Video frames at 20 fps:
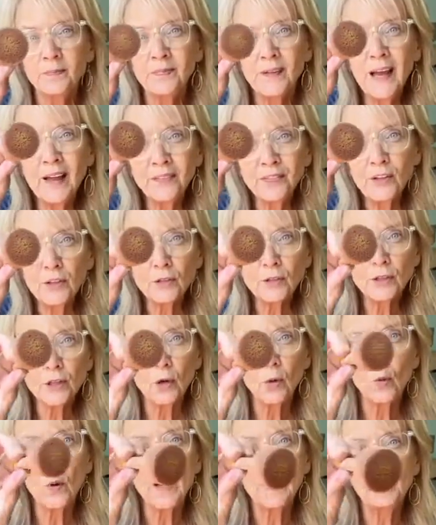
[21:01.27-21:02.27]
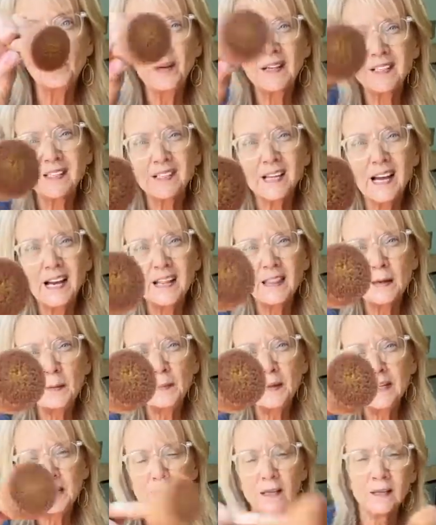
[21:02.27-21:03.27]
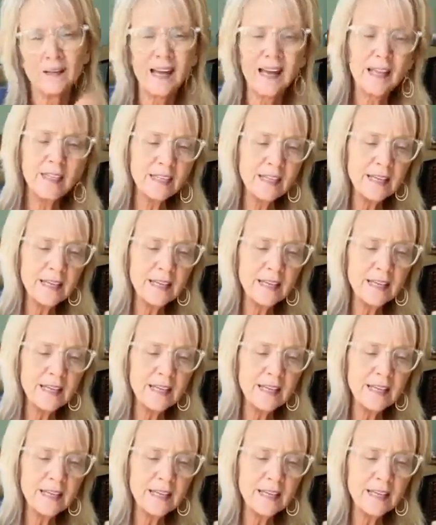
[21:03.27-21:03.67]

not the little one, but it's kind of the medium. I